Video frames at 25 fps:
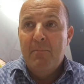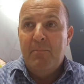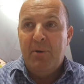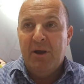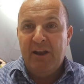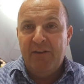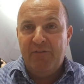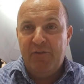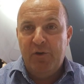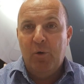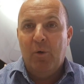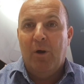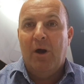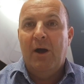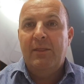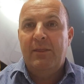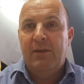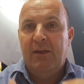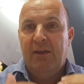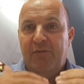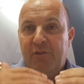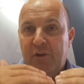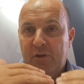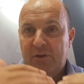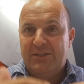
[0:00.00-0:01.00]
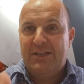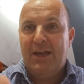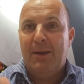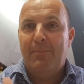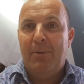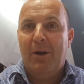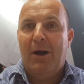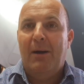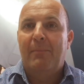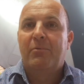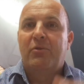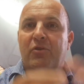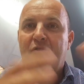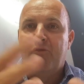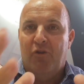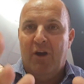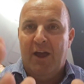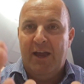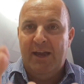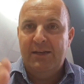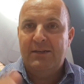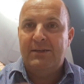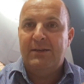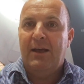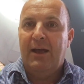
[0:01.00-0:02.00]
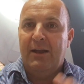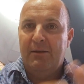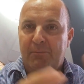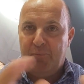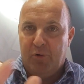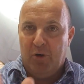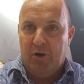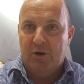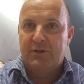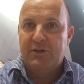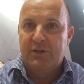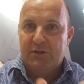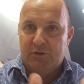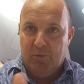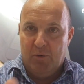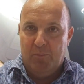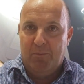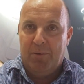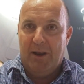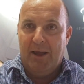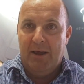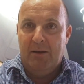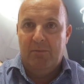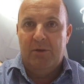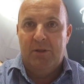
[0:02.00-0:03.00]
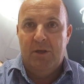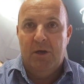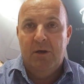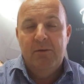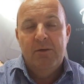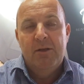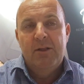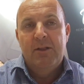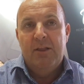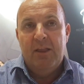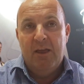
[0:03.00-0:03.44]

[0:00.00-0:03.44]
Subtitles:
but if you step up, great, and Procter's will play with you.